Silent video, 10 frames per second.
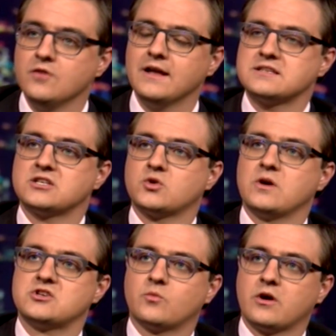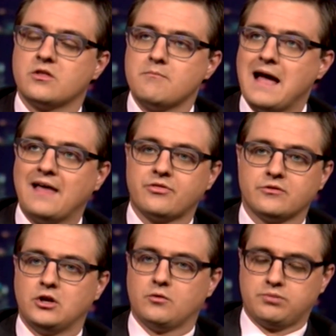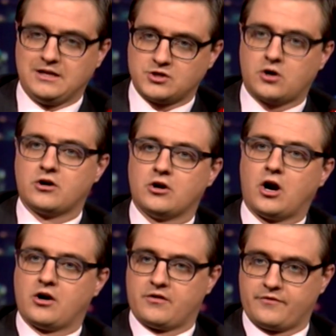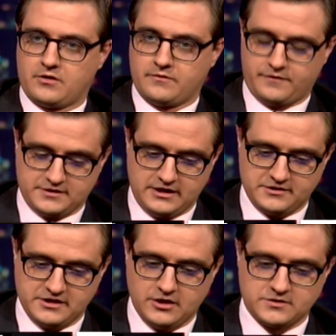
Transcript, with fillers: you've got a situation where the math, you know, gets harder and harder for Sanders as he